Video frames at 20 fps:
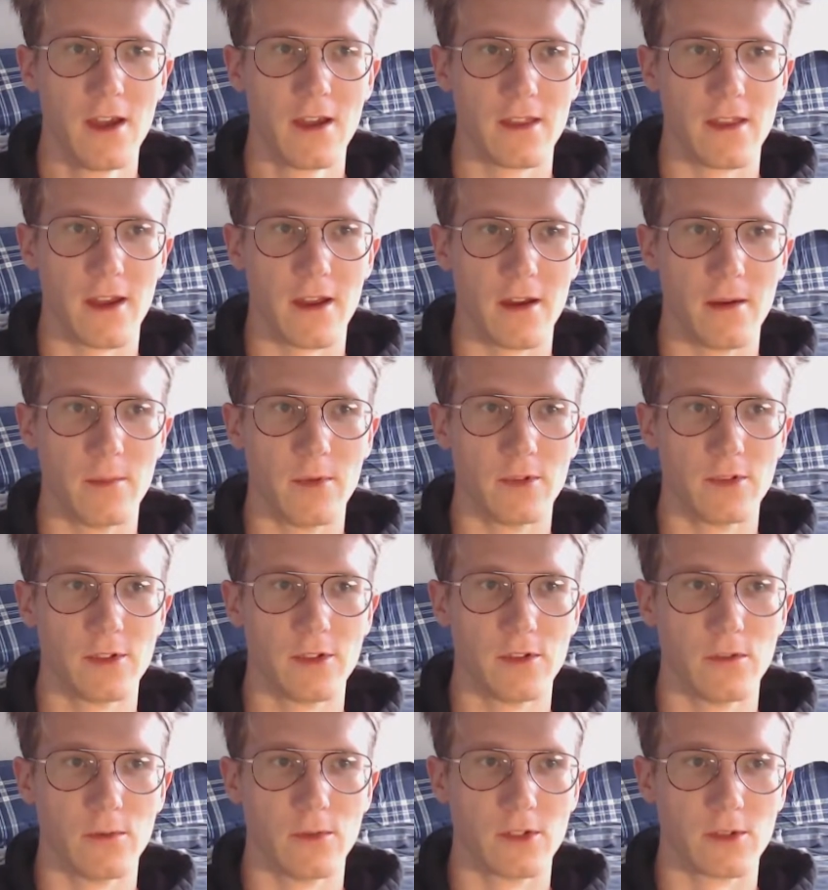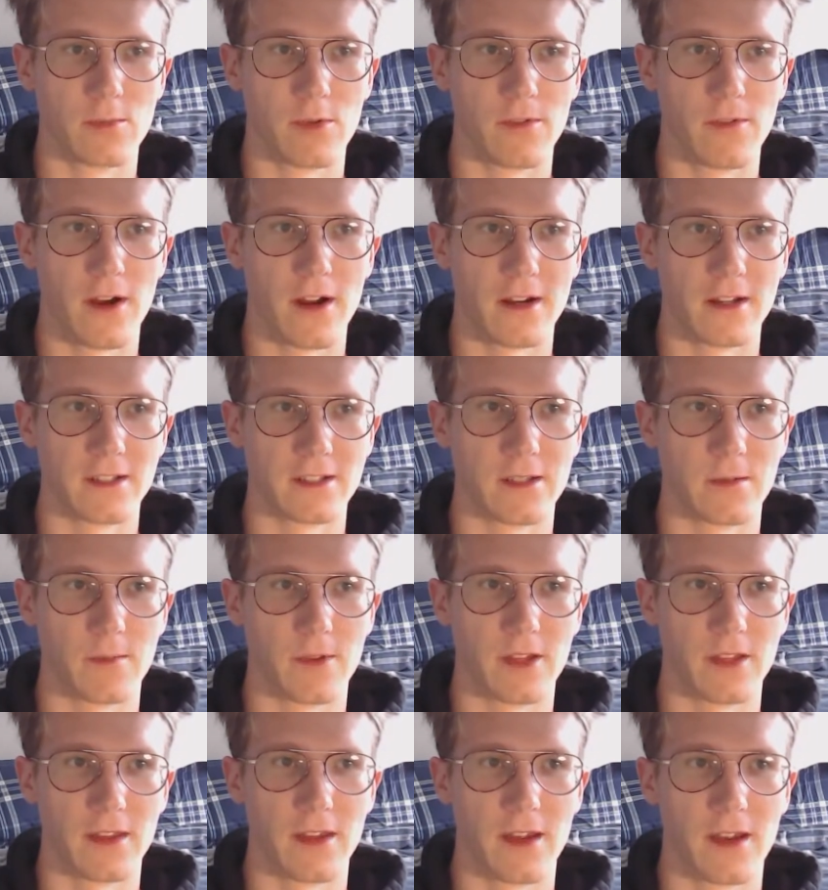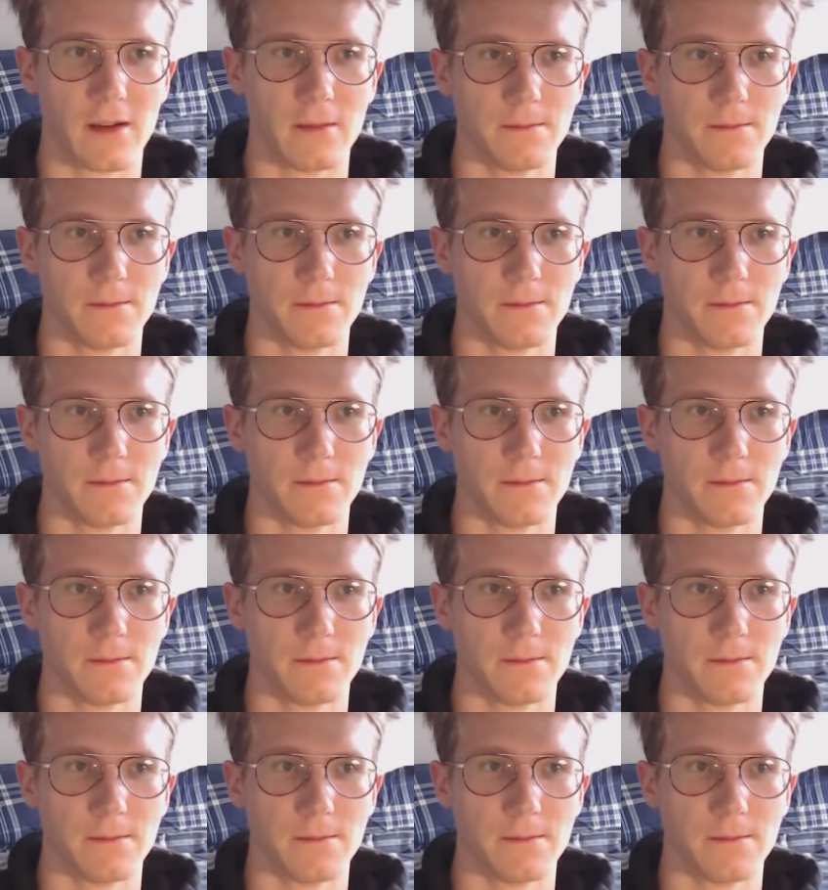that Ubuntu was providing something that,